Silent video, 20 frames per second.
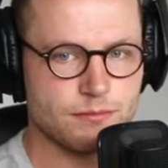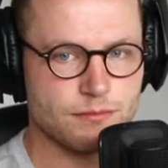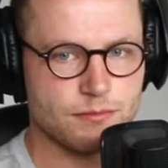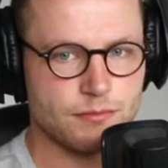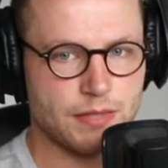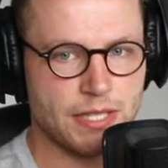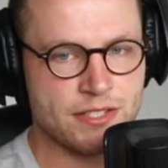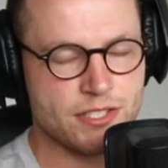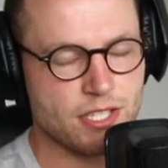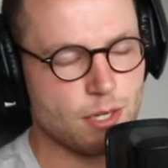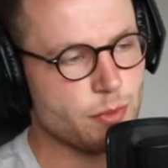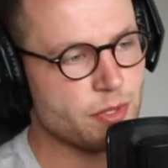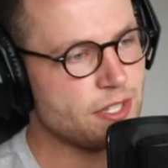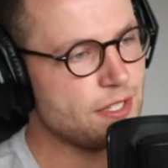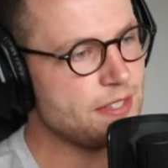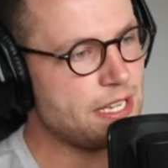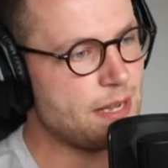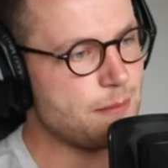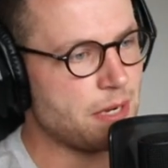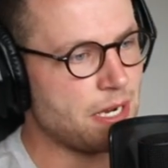And so within
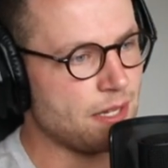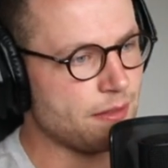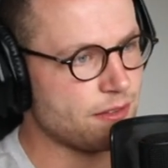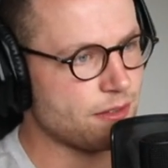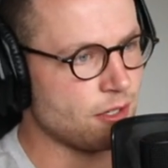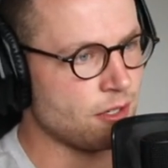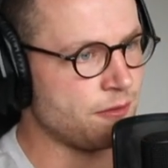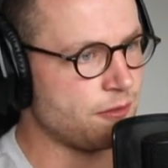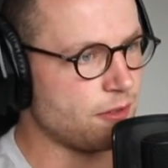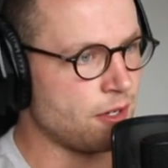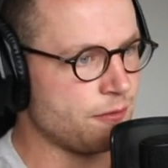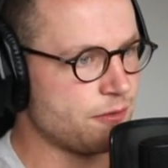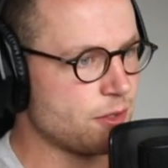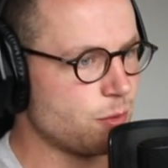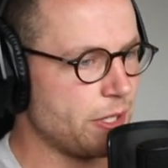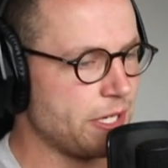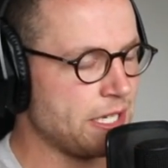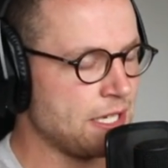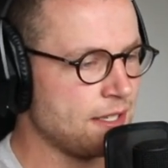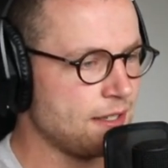that month of, of
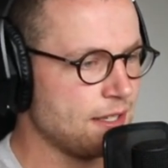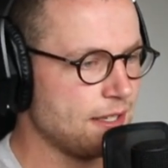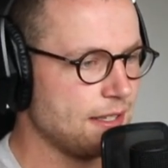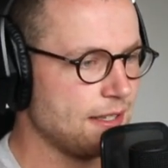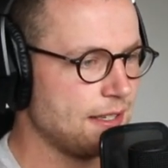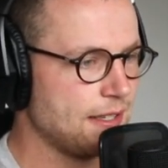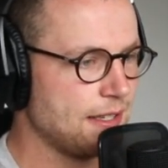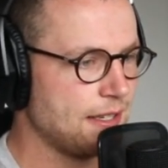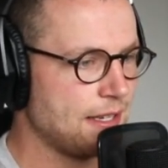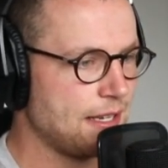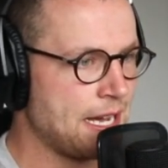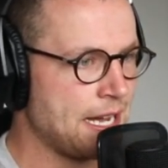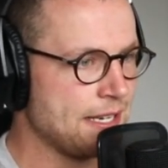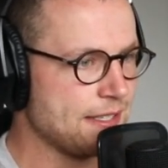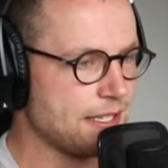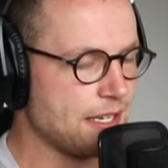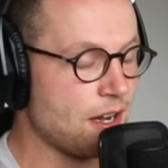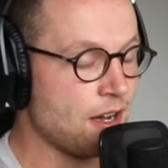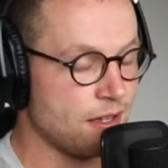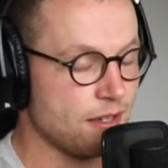20 uh,
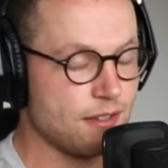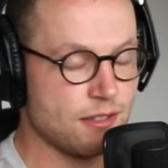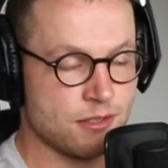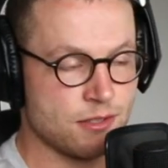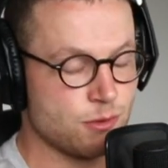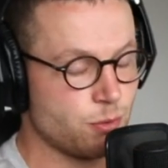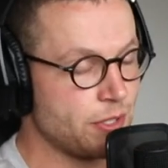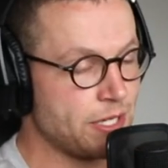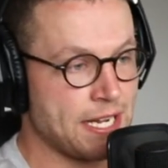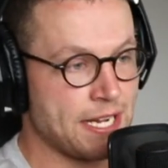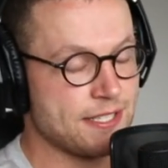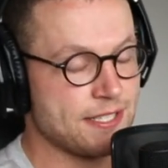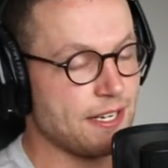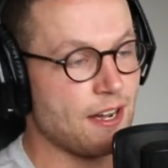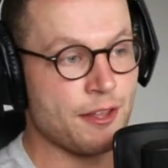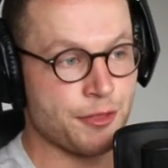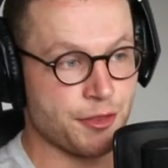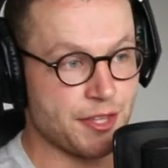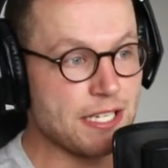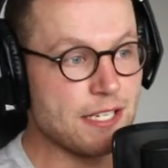2018, I
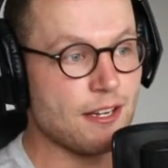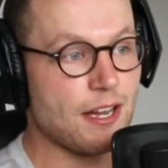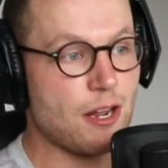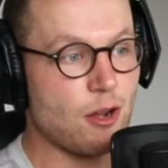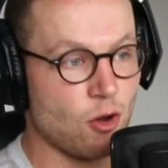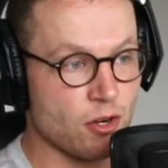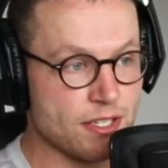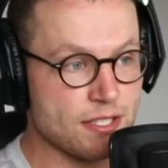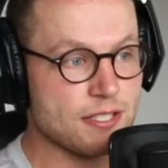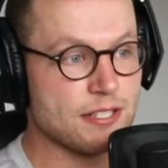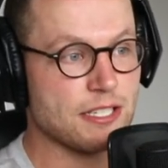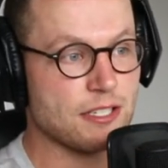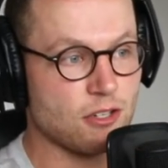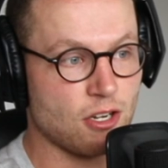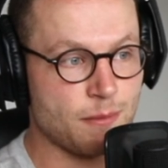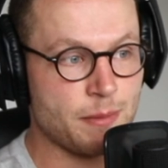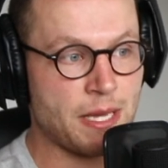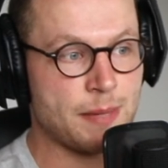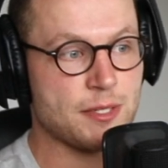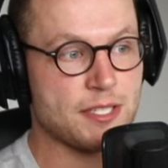think I honestly got
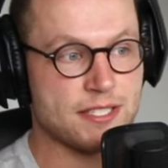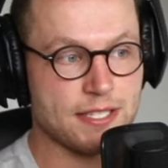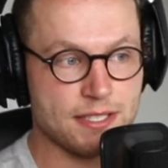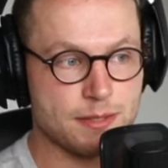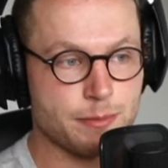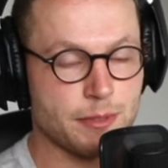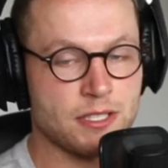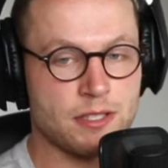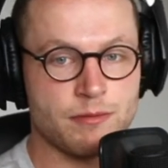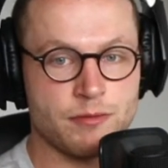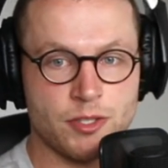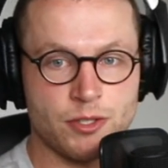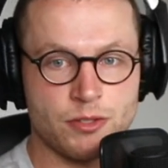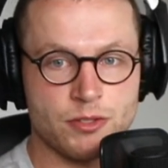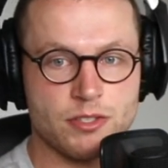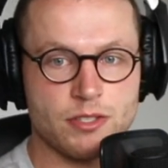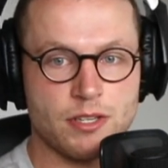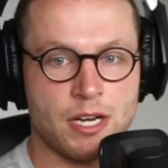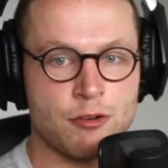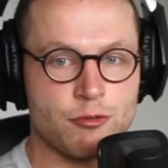maybe 6 million
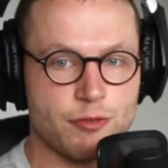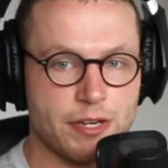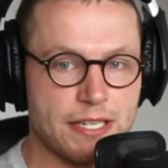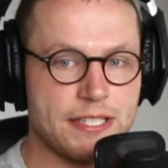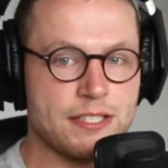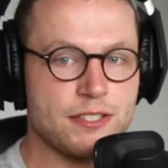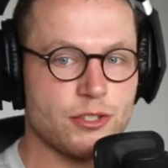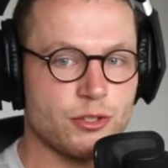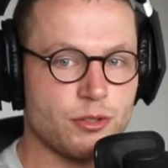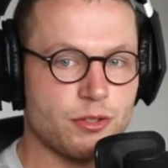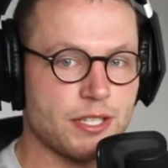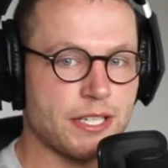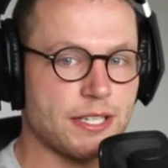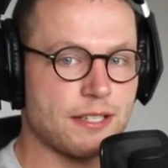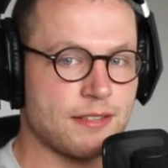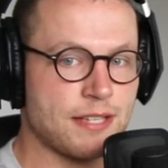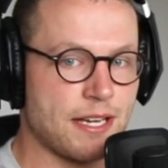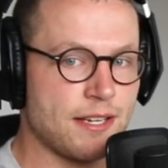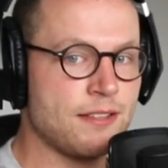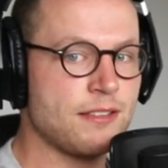views. I really do think
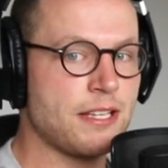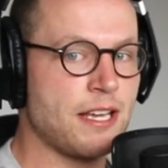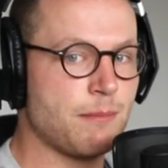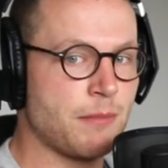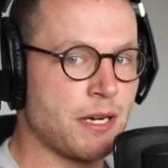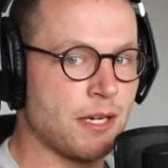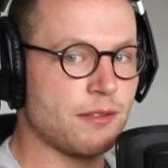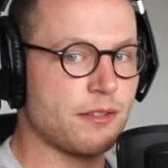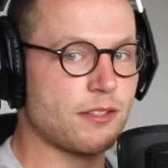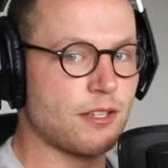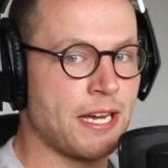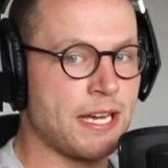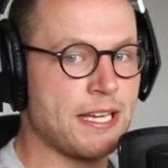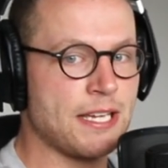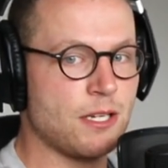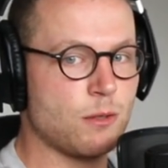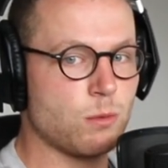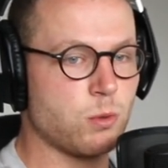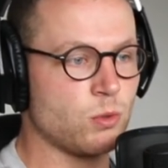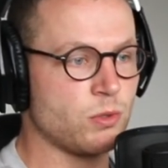that in that month, I
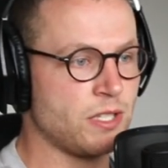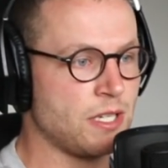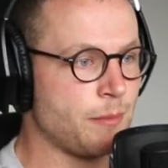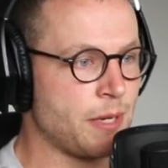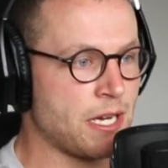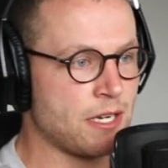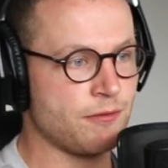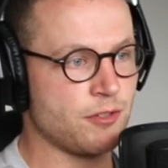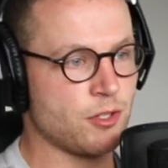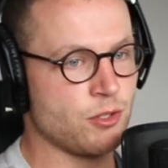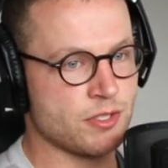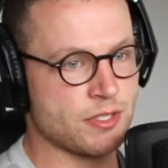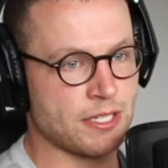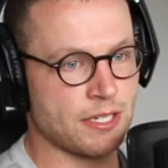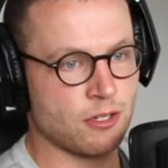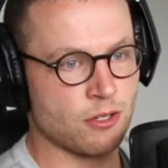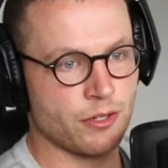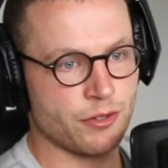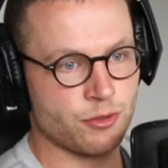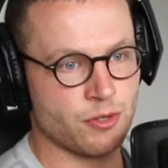equaled the amount of views that I
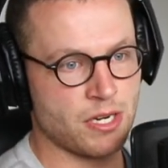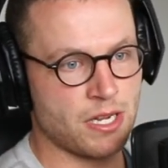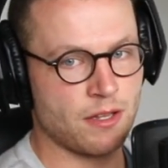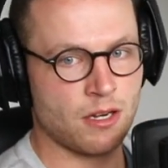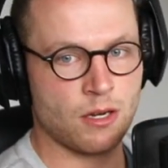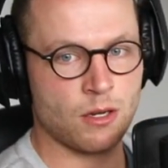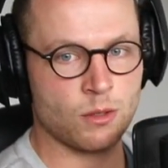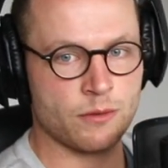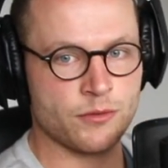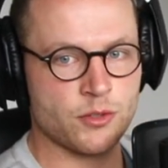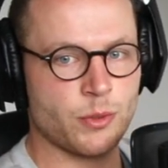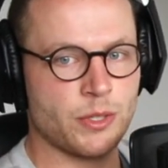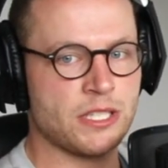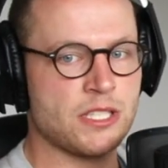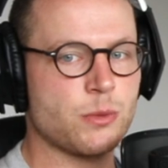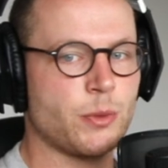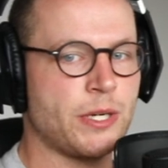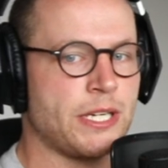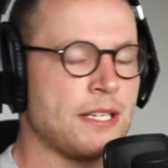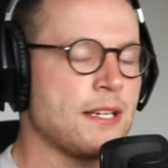got throughout the whole of
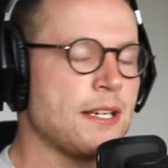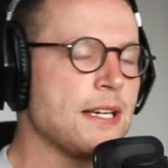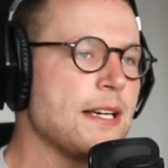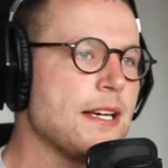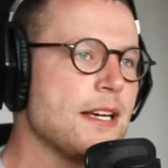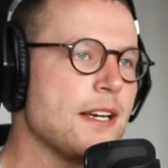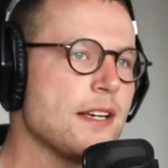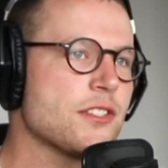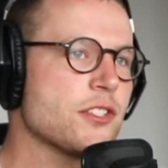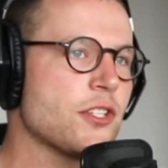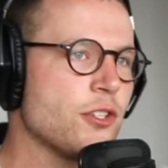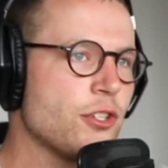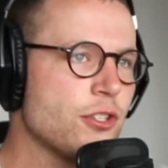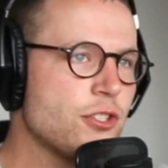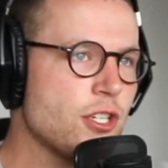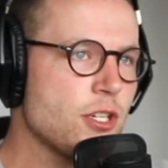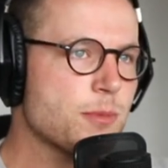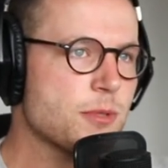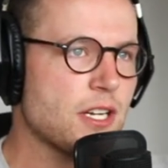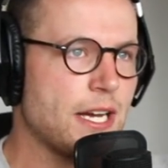2020. So
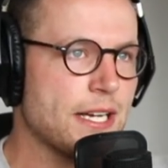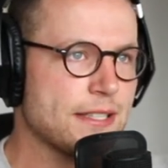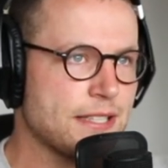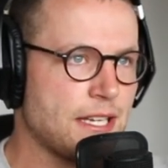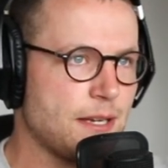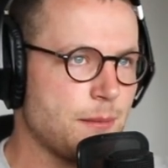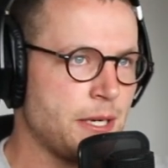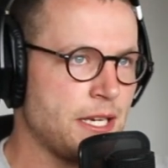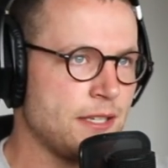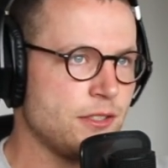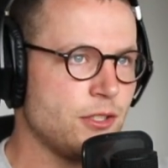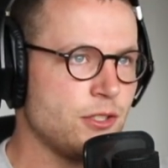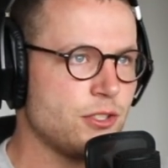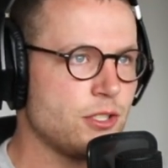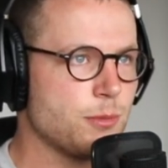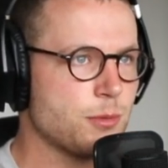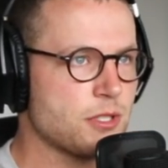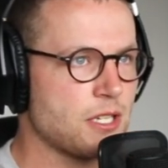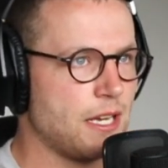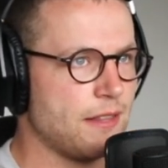YouTube's like that, man.
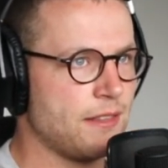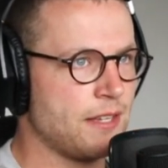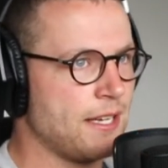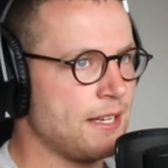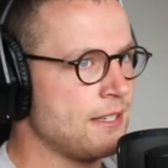YouTube's like that.